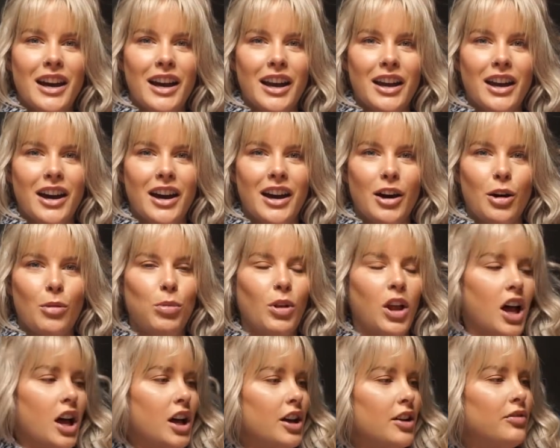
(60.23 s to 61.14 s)
I got a
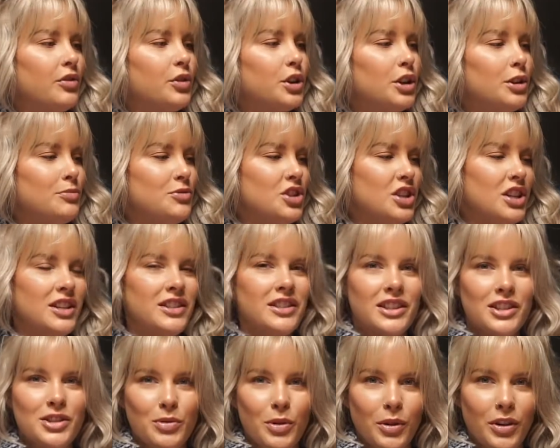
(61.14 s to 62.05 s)
block of cream cheese
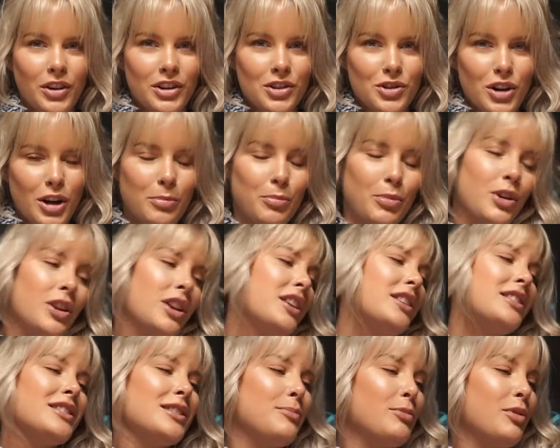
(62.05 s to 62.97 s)
because we were gonna try
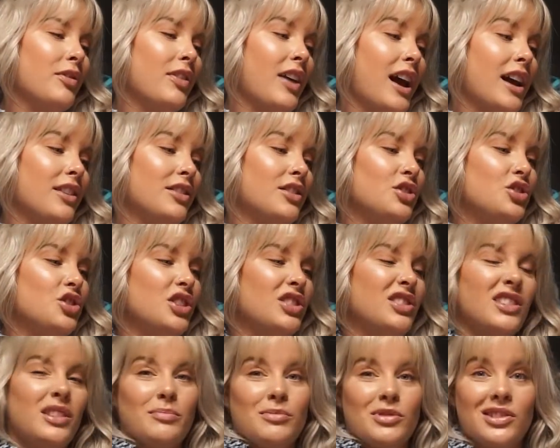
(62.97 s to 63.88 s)
putting some of that in the cheese dip